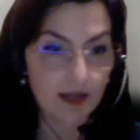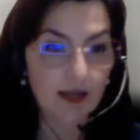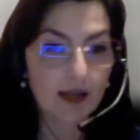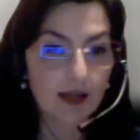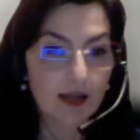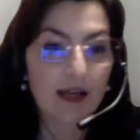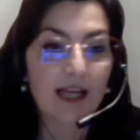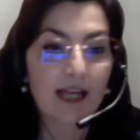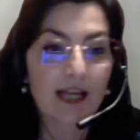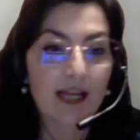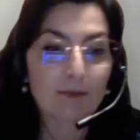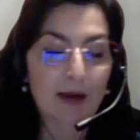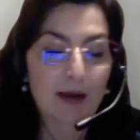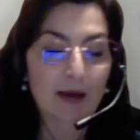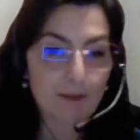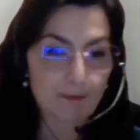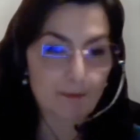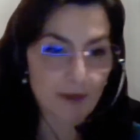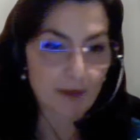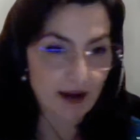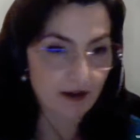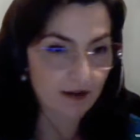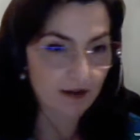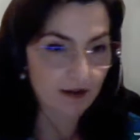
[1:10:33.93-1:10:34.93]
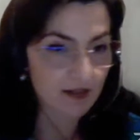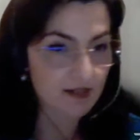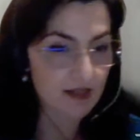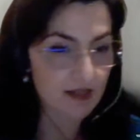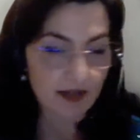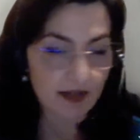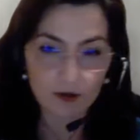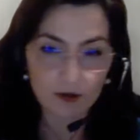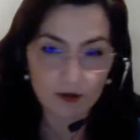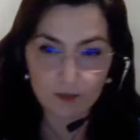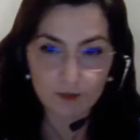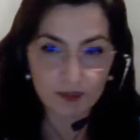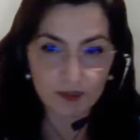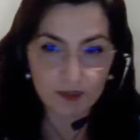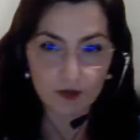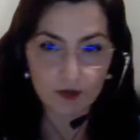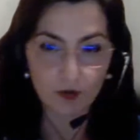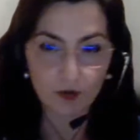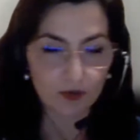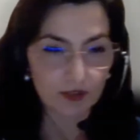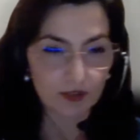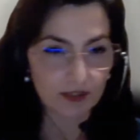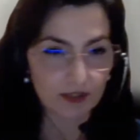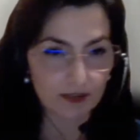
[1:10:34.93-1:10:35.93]
And by parents, I don't mean
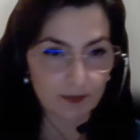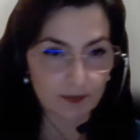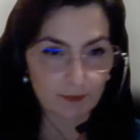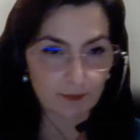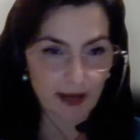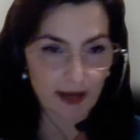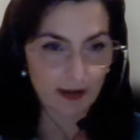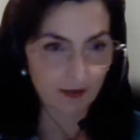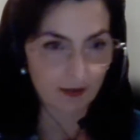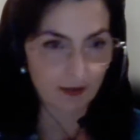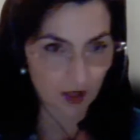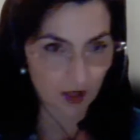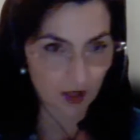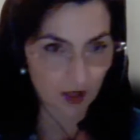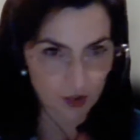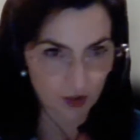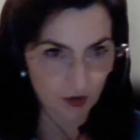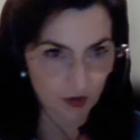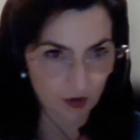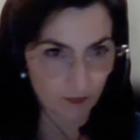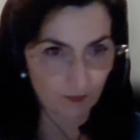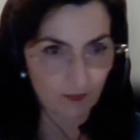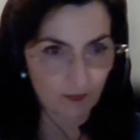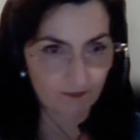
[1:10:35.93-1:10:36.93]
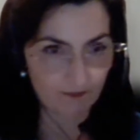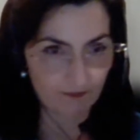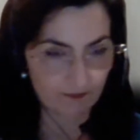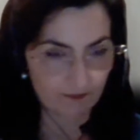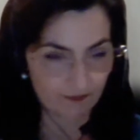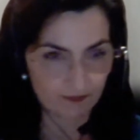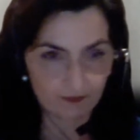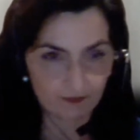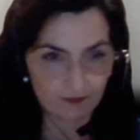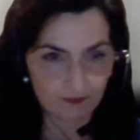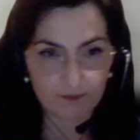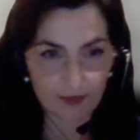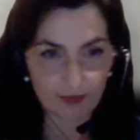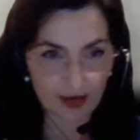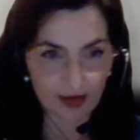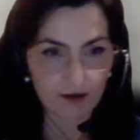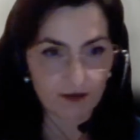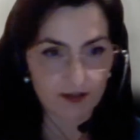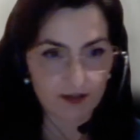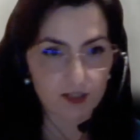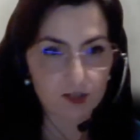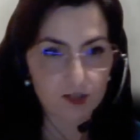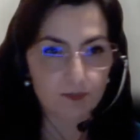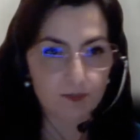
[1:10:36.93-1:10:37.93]
only the biological
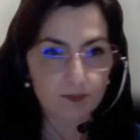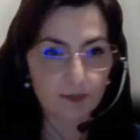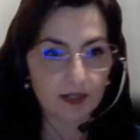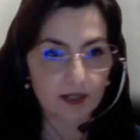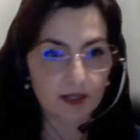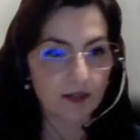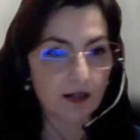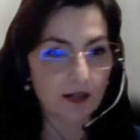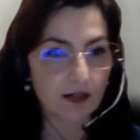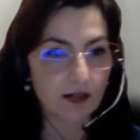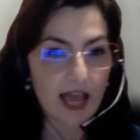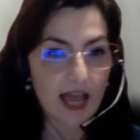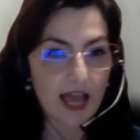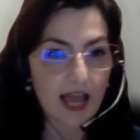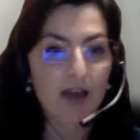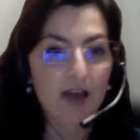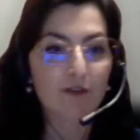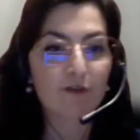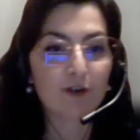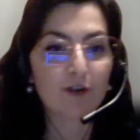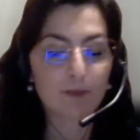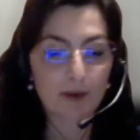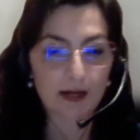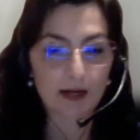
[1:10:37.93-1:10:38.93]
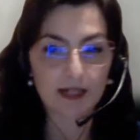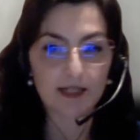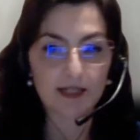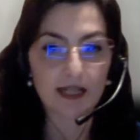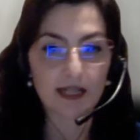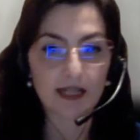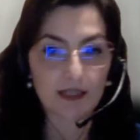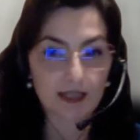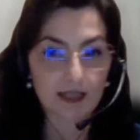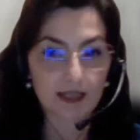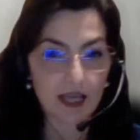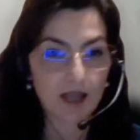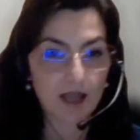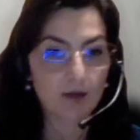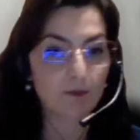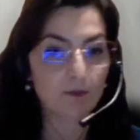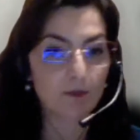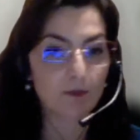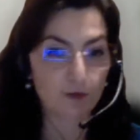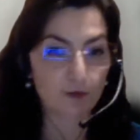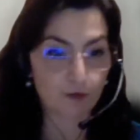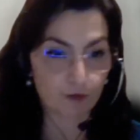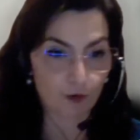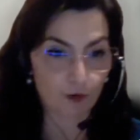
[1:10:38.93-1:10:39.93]
parents, but everybody that came
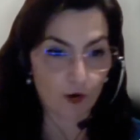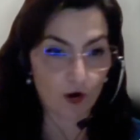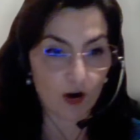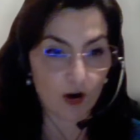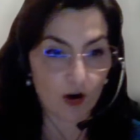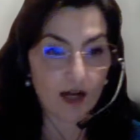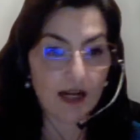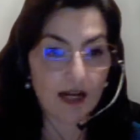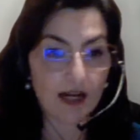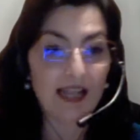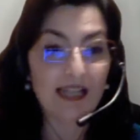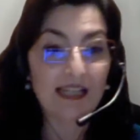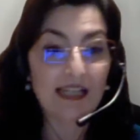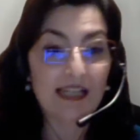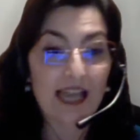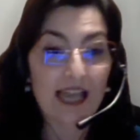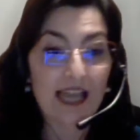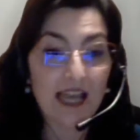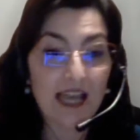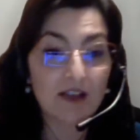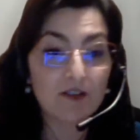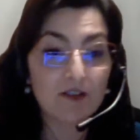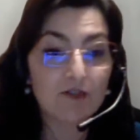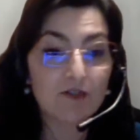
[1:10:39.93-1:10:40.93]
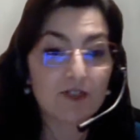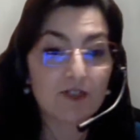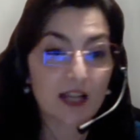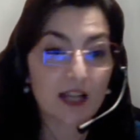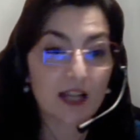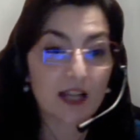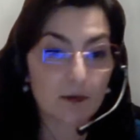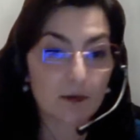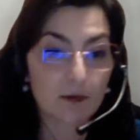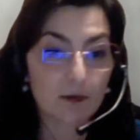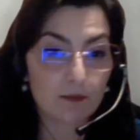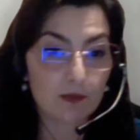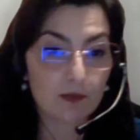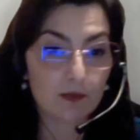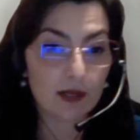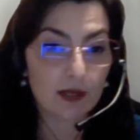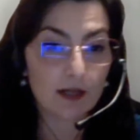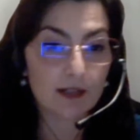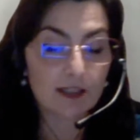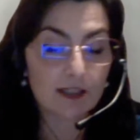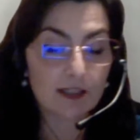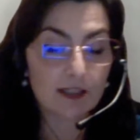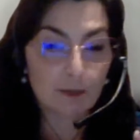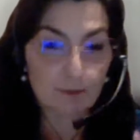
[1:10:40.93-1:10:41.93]
before and gave them
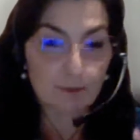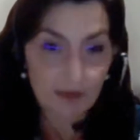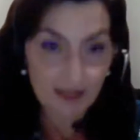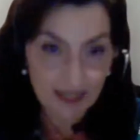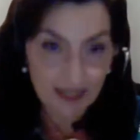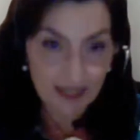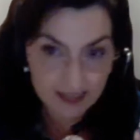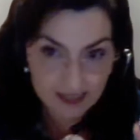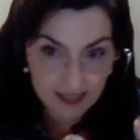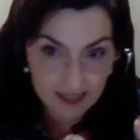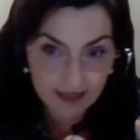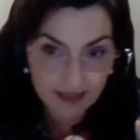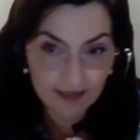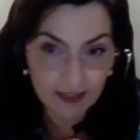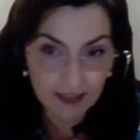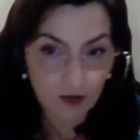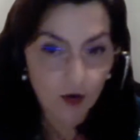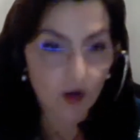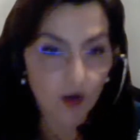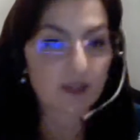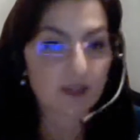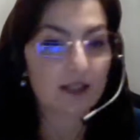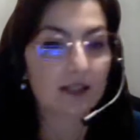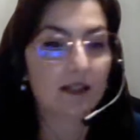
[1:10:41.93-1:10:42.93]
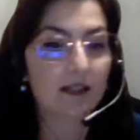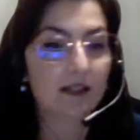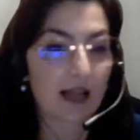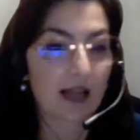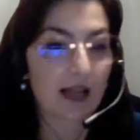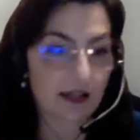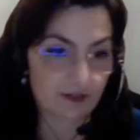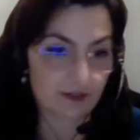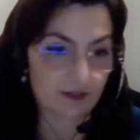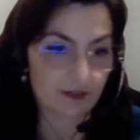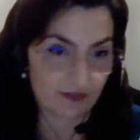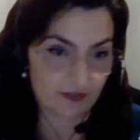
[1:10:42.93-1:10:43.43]
the place that they got in life.